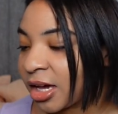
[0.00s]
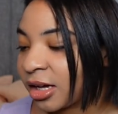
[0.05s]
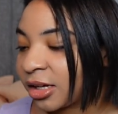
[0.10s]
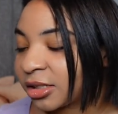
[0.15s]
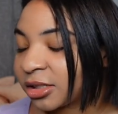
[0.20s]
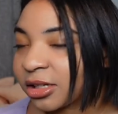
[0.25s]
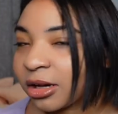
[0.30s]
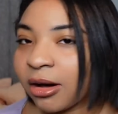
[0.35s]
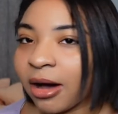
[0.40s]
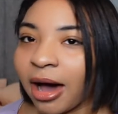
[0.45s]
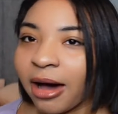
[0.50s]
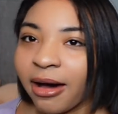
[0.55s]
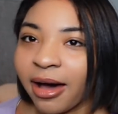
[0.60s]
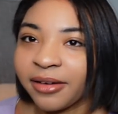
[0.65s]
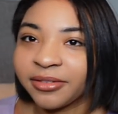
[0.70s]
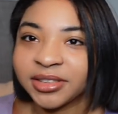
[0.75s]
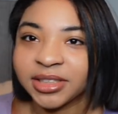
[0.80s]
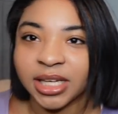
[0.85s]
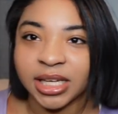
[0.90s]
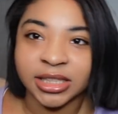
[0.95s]
So I'll
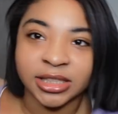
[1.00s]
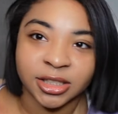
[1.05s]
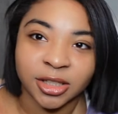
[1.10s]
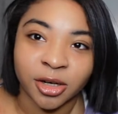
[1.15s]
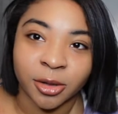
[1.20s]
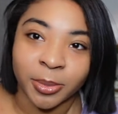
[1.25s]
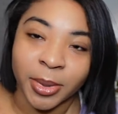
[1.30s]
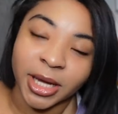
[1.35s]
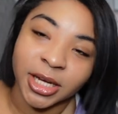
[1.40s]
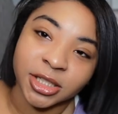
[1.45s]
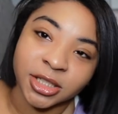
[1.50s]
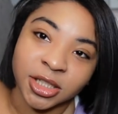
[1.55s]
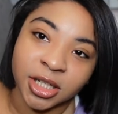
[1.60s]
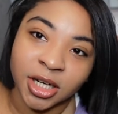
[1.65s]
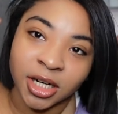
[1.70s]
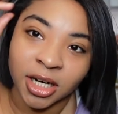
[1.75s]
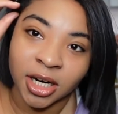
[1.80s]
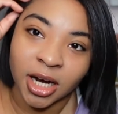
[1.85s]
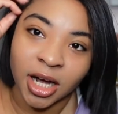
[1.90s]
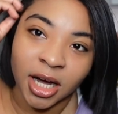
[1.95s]
have to insert a
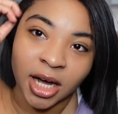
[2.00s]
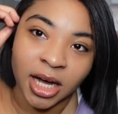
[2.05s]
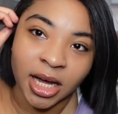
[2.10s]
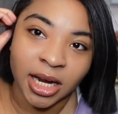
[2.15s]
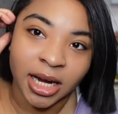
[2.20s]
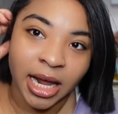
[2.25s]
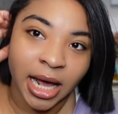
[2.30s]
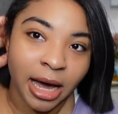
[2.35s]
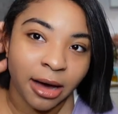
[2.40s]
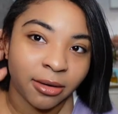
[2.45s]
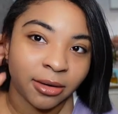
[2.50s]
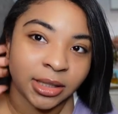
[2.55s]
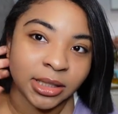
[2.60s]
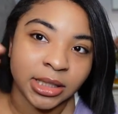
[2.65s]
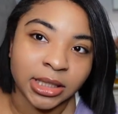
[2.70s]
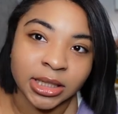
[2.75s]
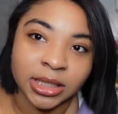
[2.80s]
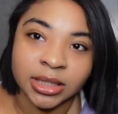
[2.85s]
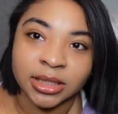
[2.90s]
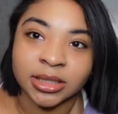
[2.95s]
picture on how it
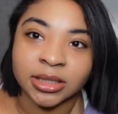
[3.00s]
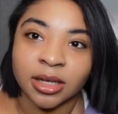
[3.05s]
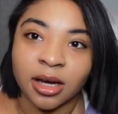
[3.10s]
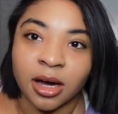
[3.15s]
looks